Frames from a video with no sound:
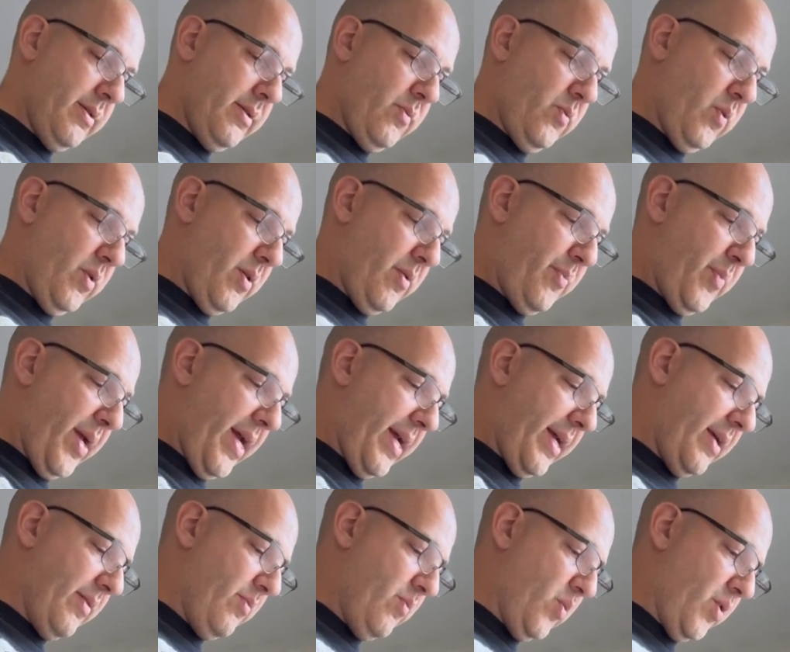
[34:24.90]
We'll pack
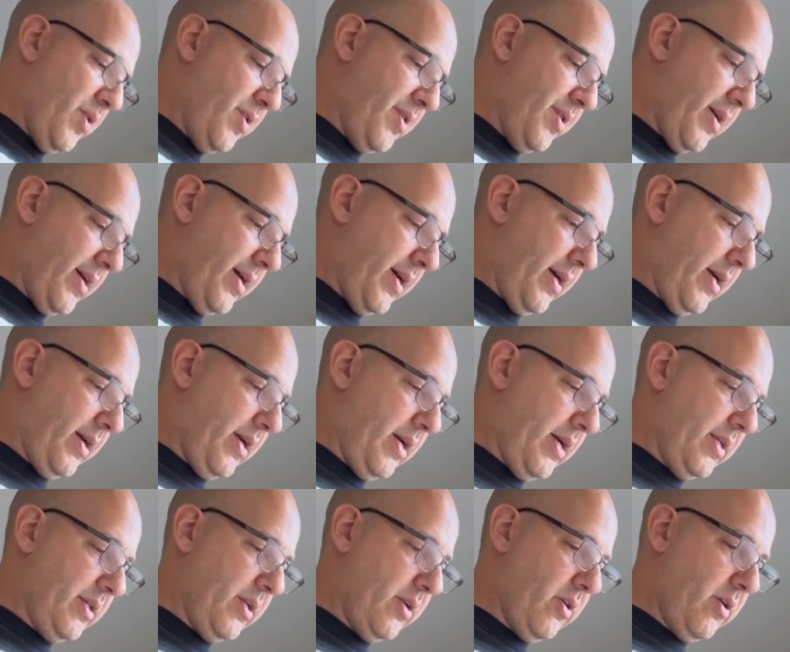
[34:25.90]
them with
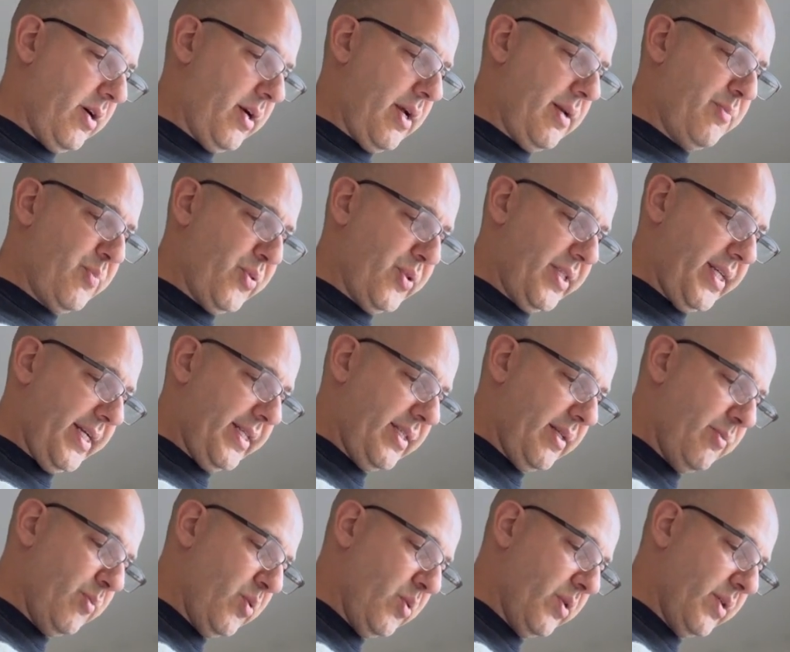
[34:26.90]

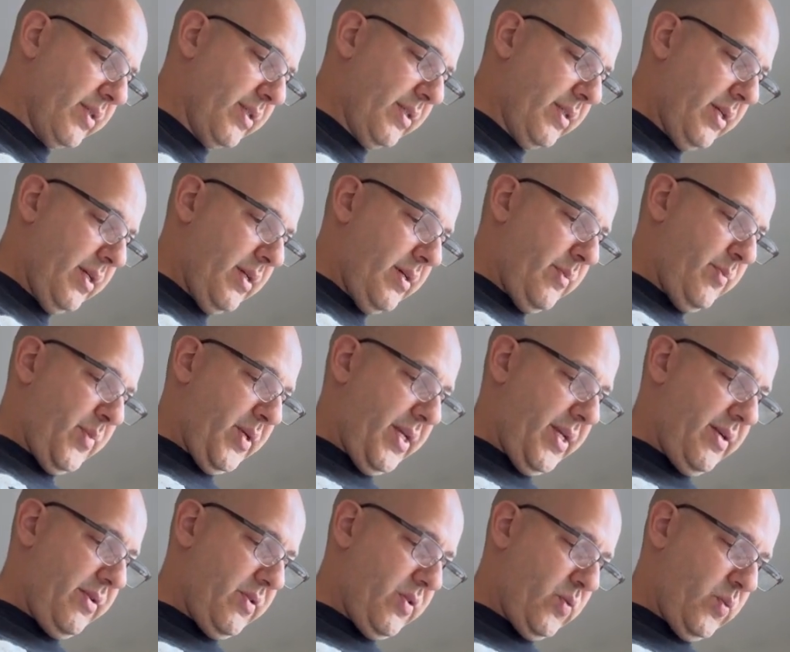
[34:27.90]
unprotected books. But
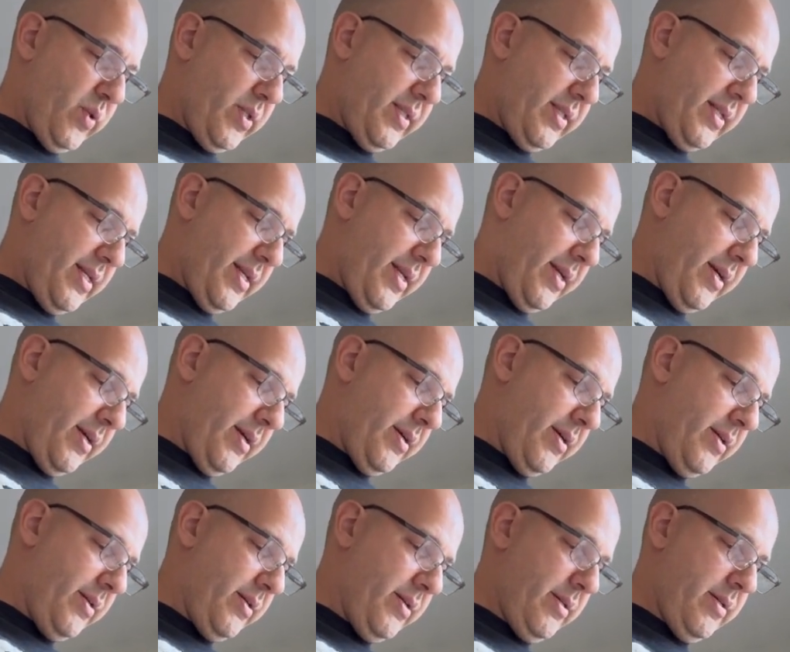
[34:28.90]
here's what's in here.
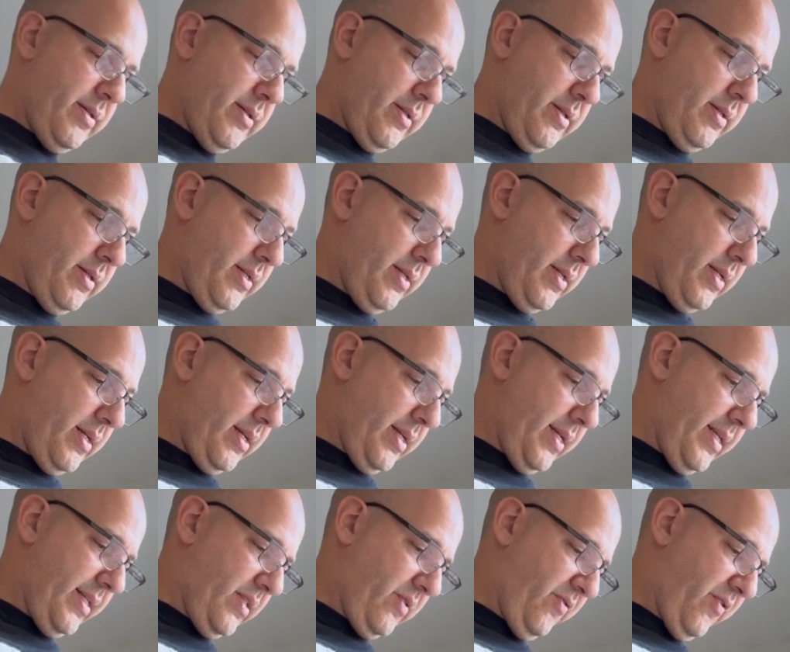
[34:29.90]

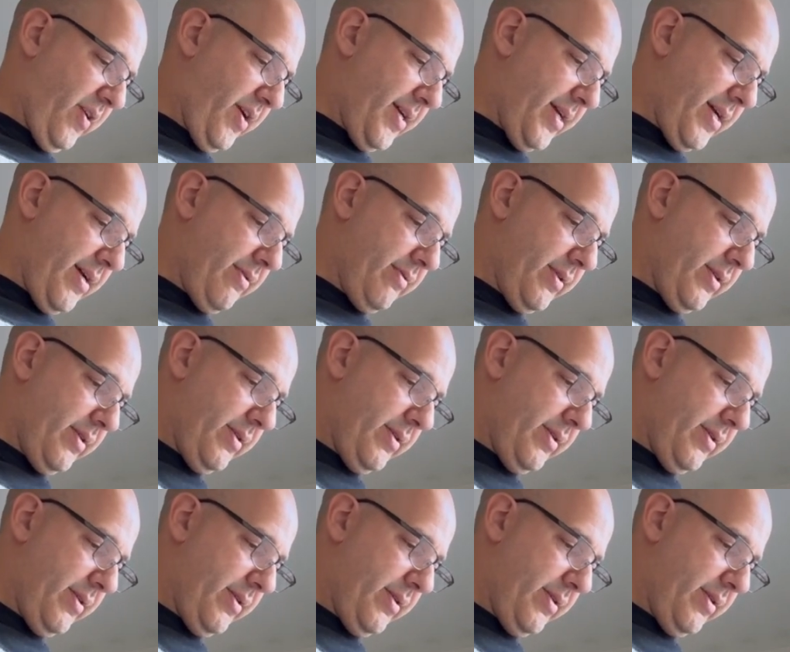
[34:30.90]
Let's find out.